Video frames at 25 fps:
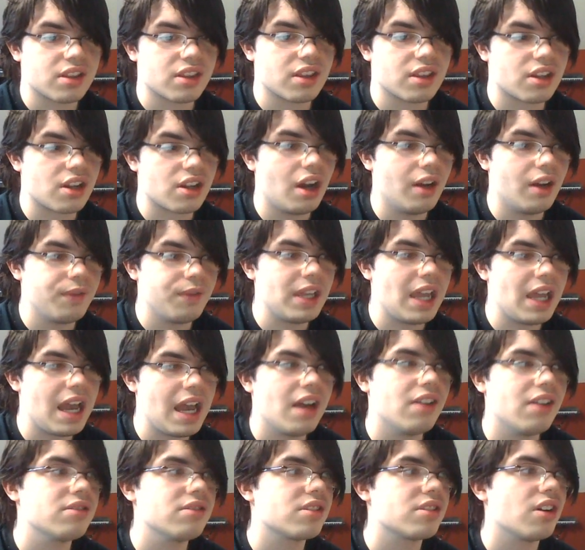the coffee
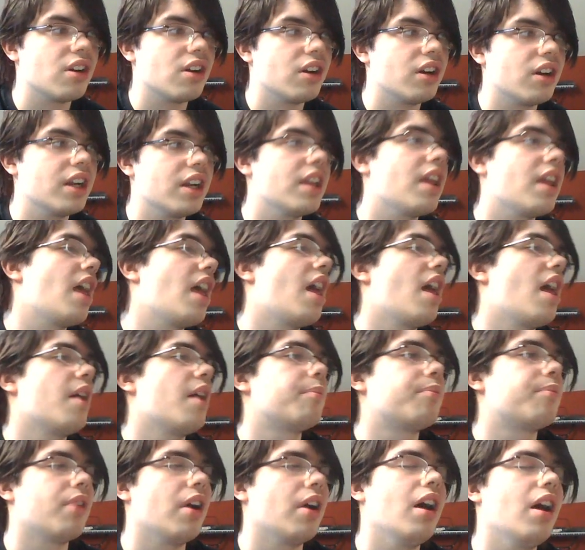house, all right,
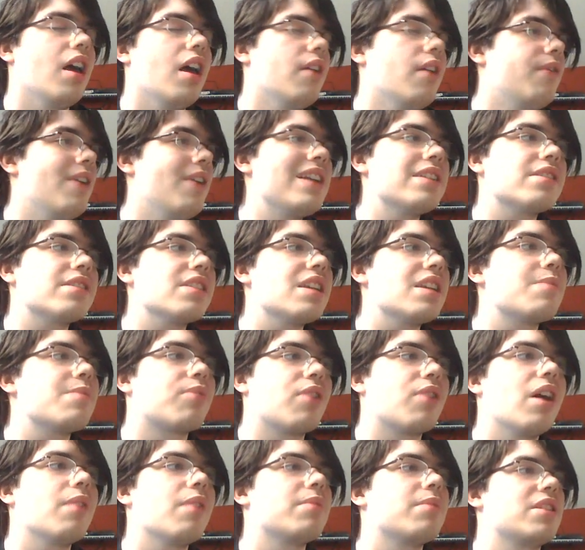eventually
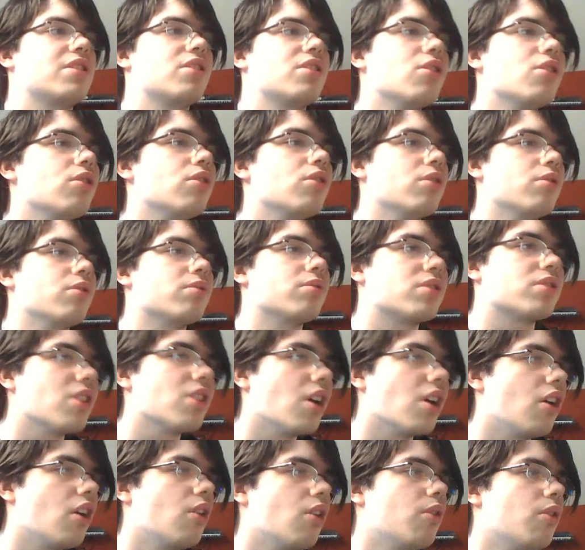brought me to you.
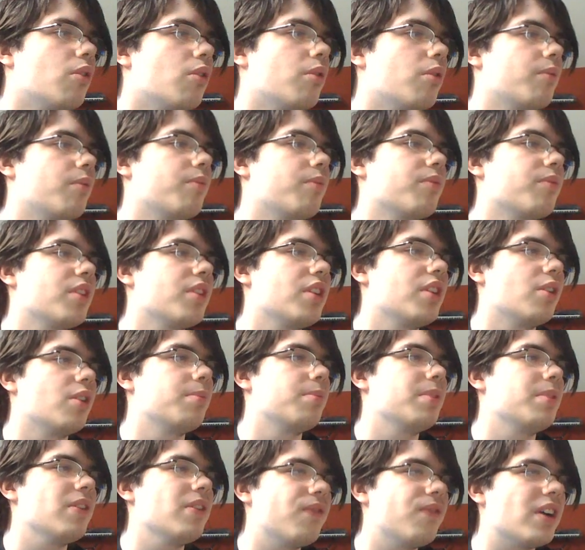So
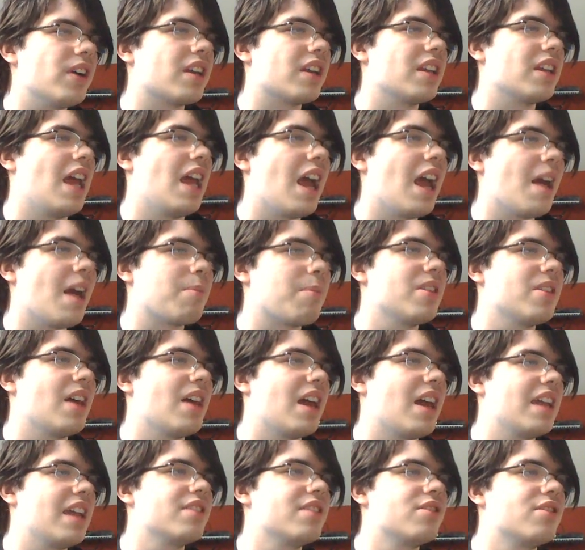be fucking happy
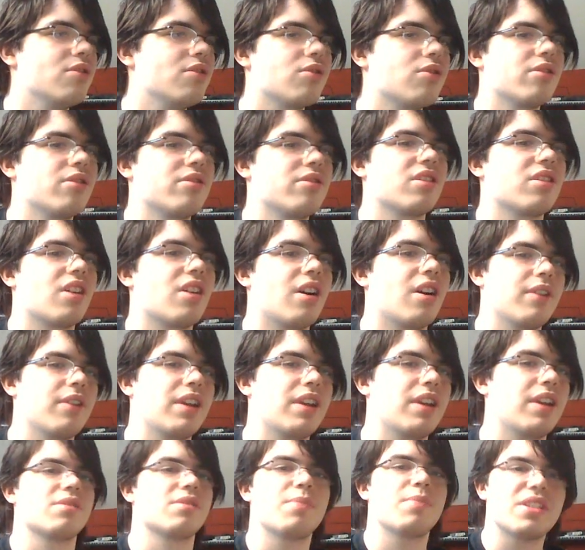that I do go to the coffee
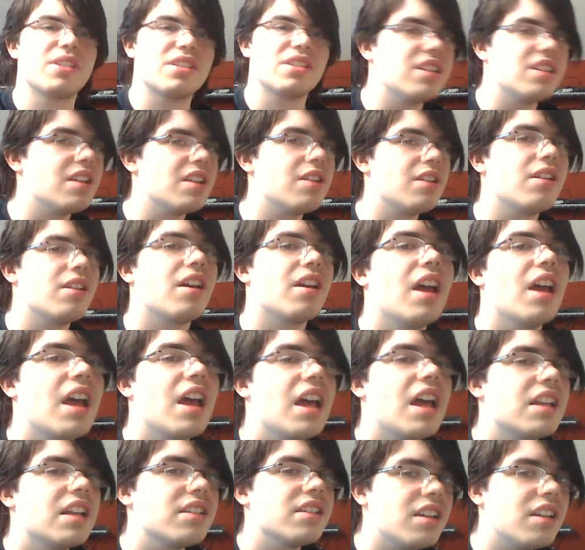house. But she didn't.
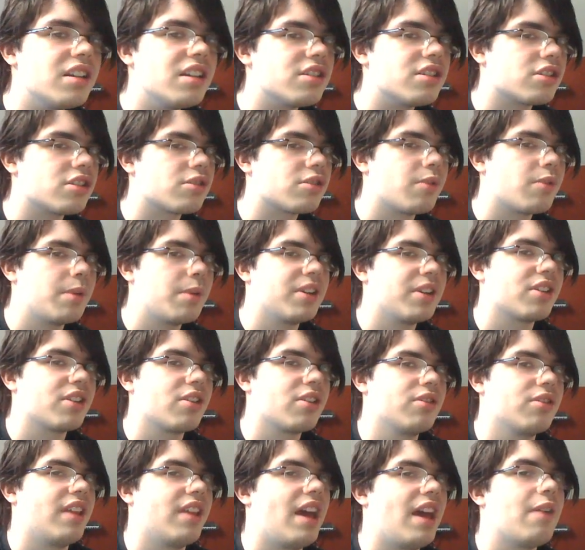She didn't just want me to
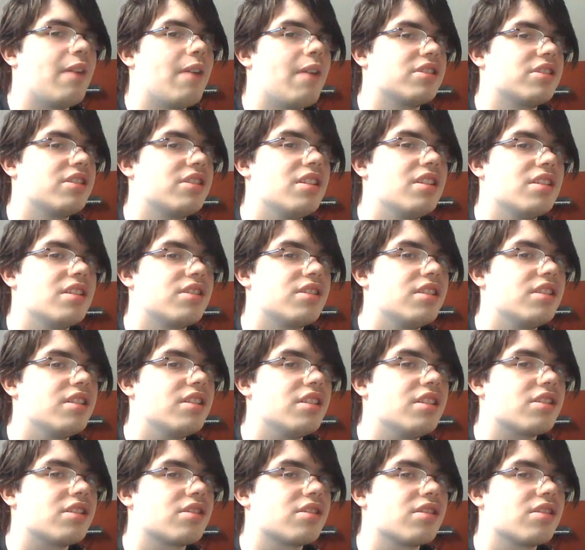go to that one. She
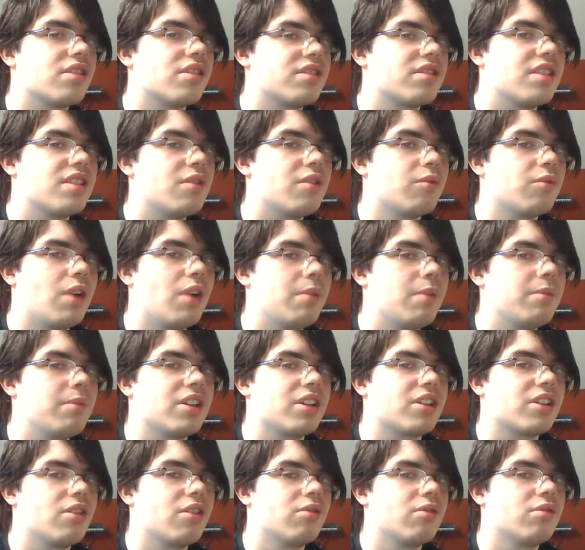just didn't want me
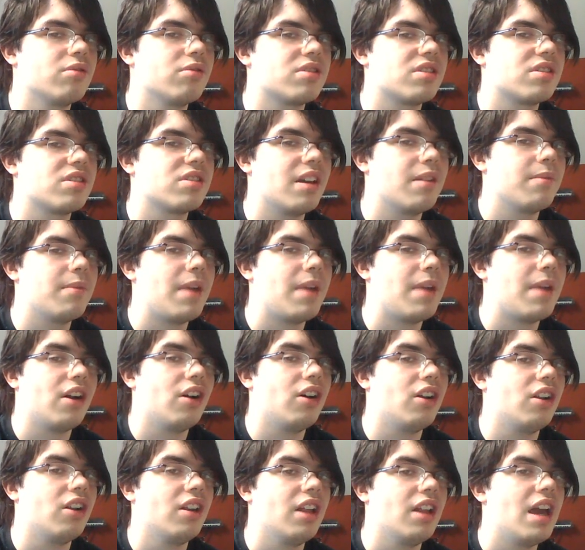to go to them at
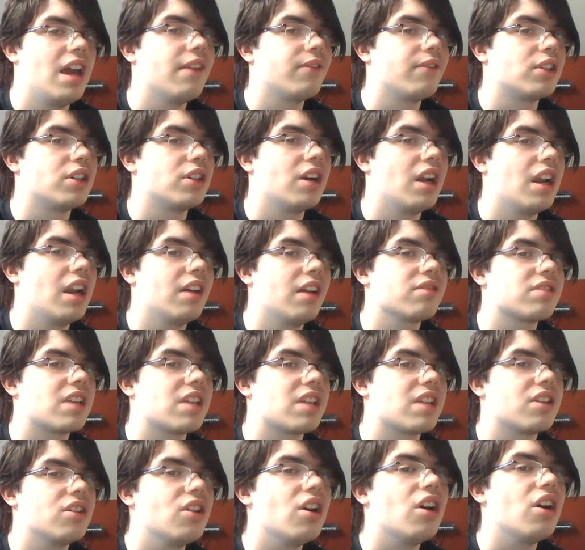all ever. I was
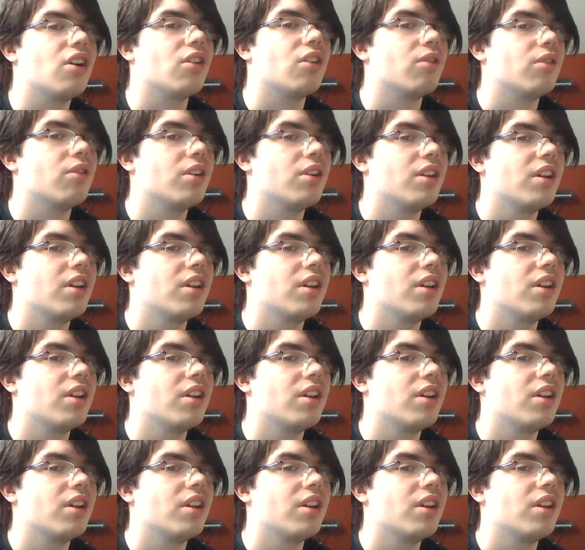like, no,